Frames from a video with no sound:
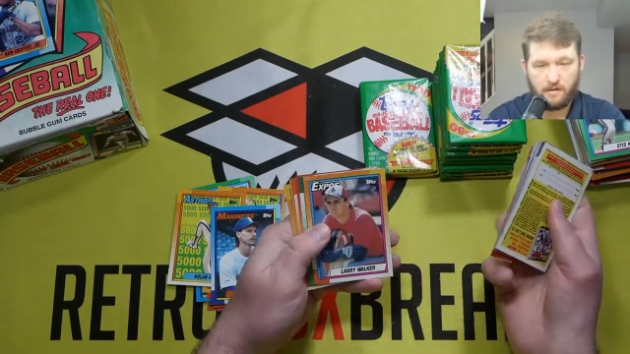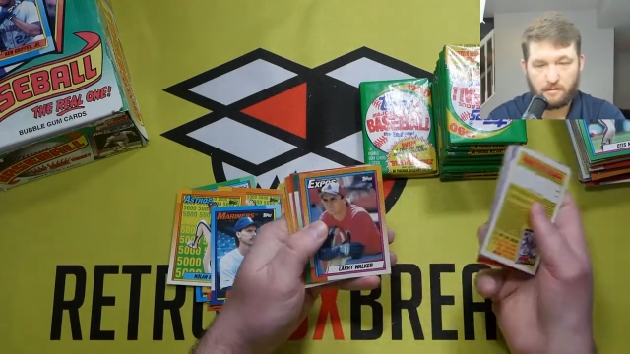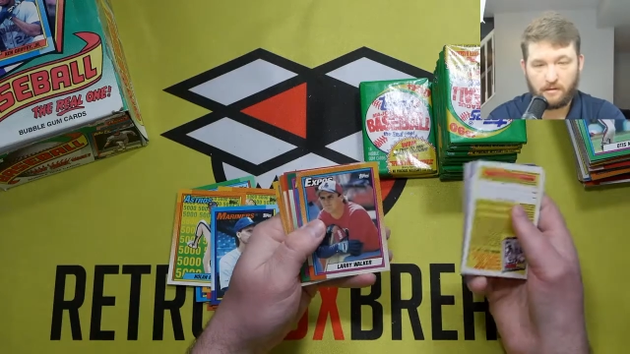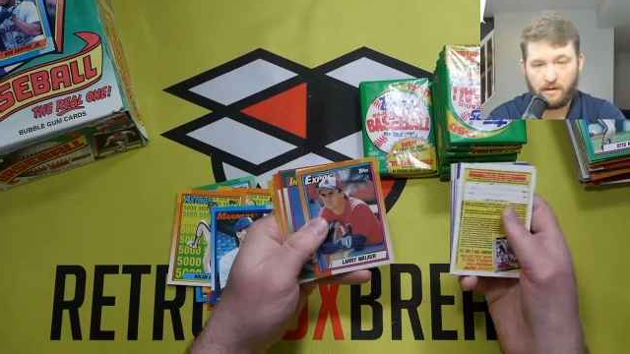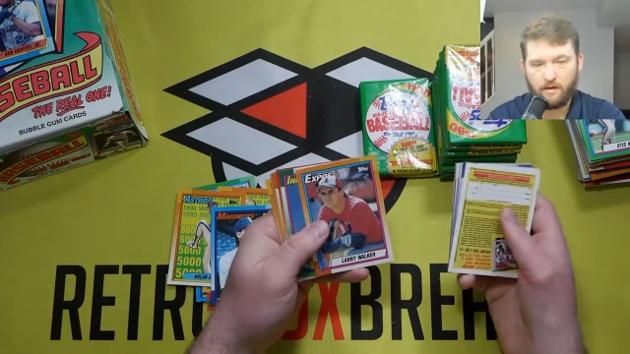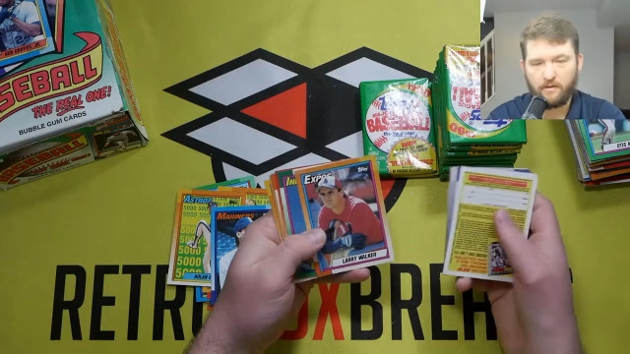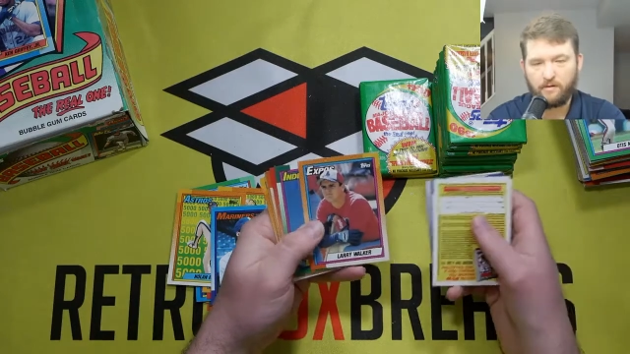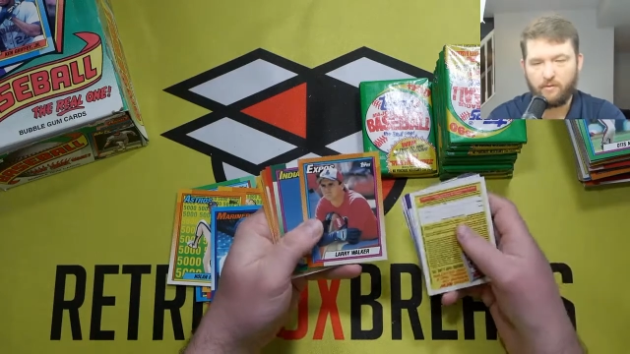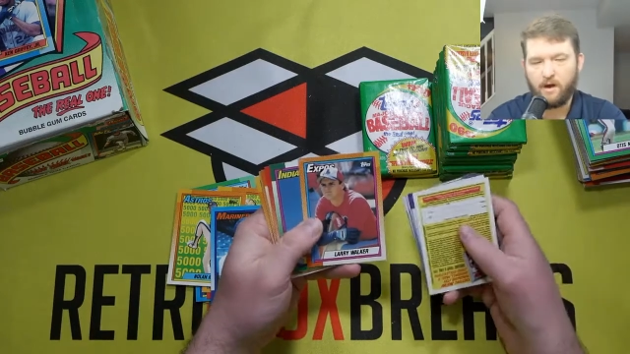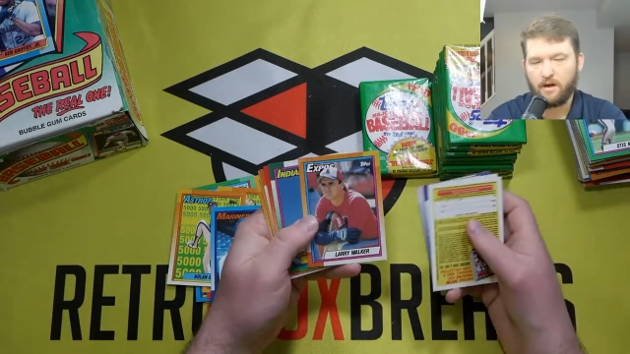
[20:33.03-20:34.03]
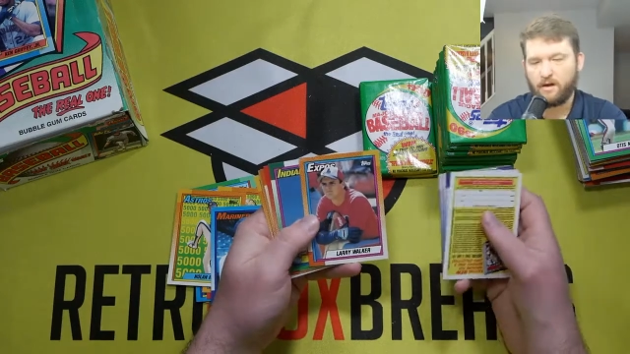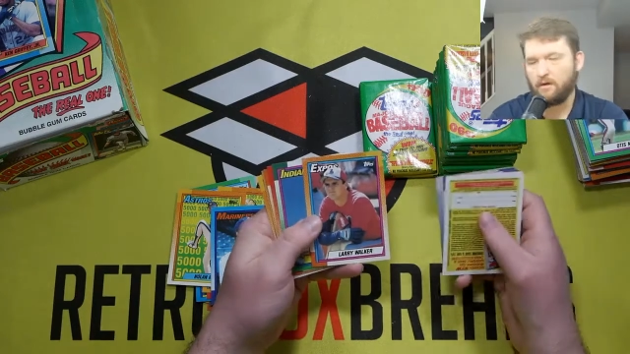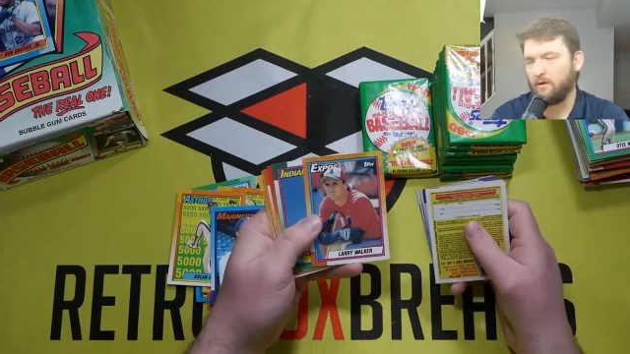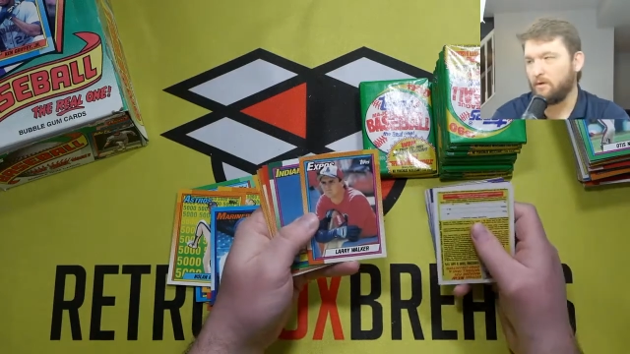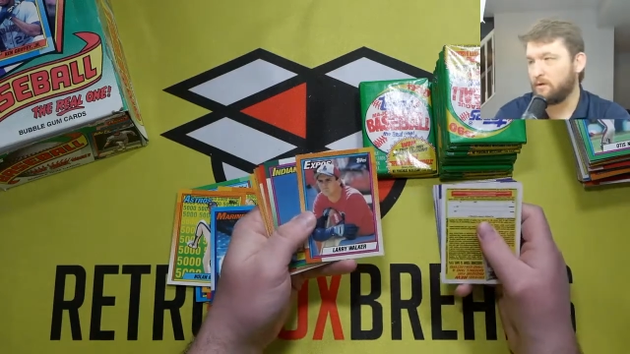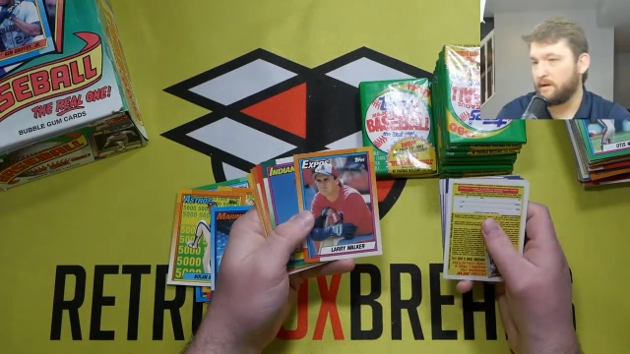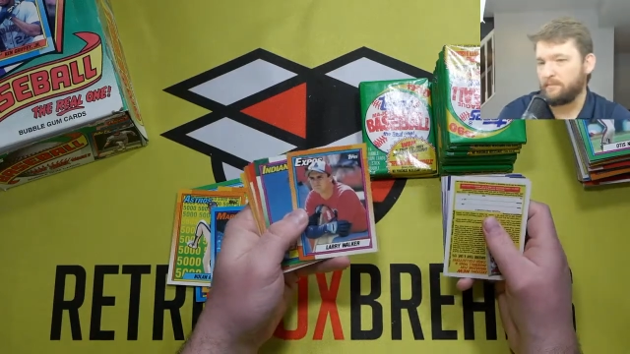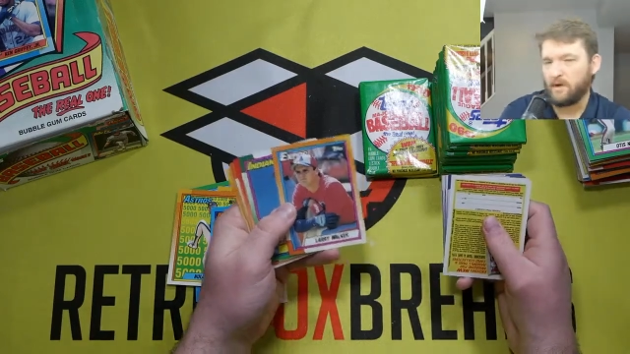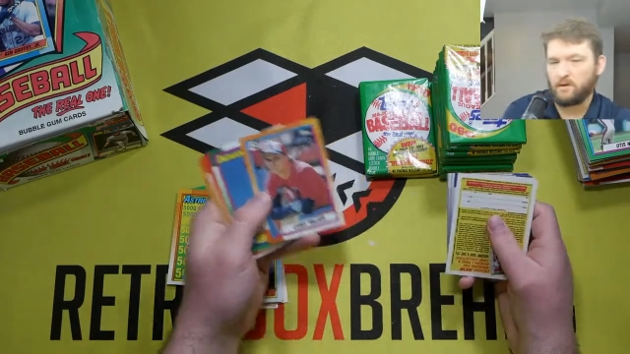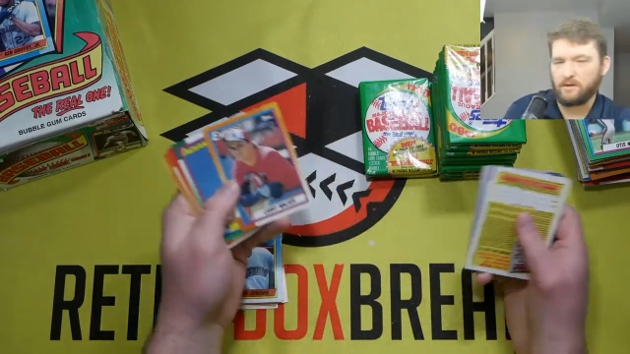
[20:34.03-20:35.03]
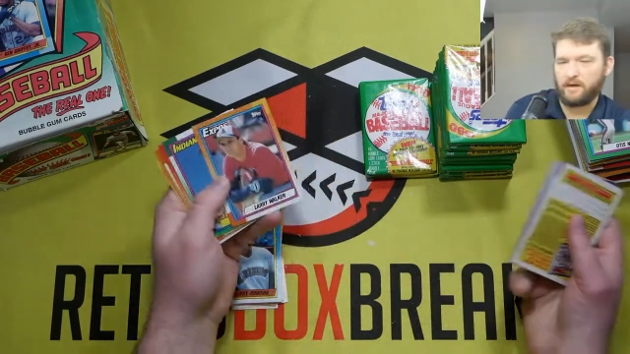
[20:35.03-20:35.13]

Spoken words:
Larry Walker. Holy moly.